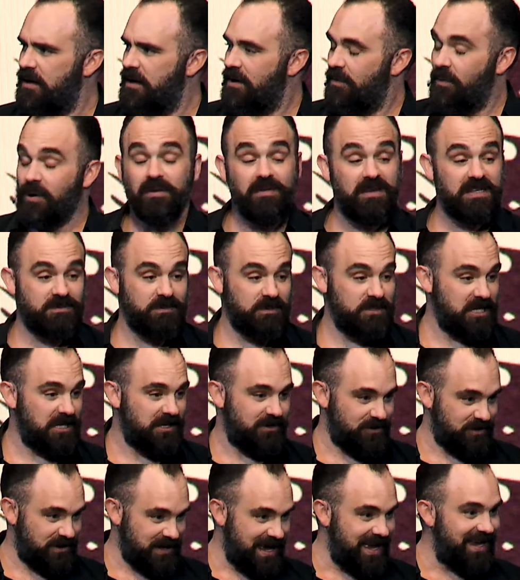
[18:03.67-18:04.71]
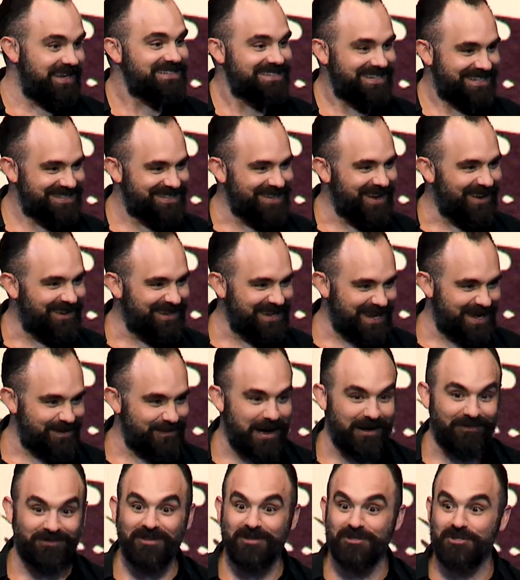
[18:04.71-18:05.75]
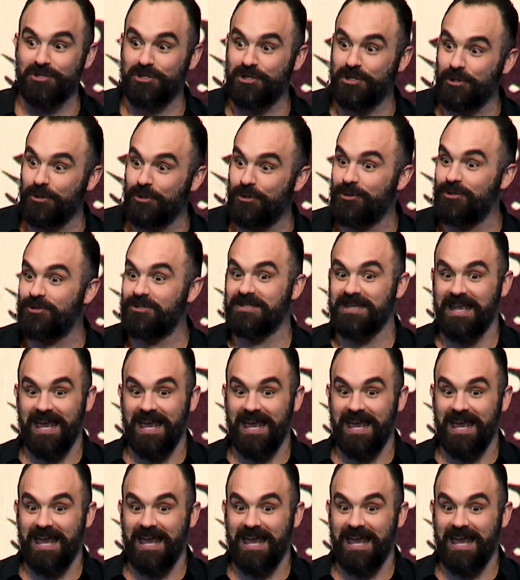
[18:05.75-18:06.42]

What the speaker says: Well, in this particular case, he's talking about the Jews